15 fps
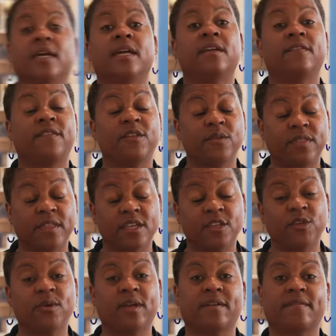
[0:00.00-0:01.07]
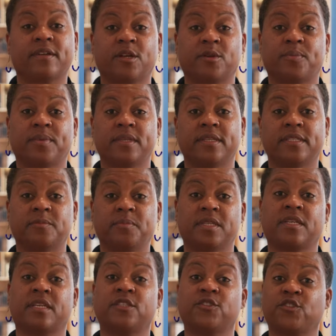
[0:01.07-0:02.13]
If you think you have herpes
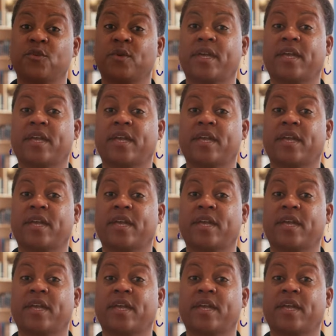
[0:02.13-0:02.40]
because you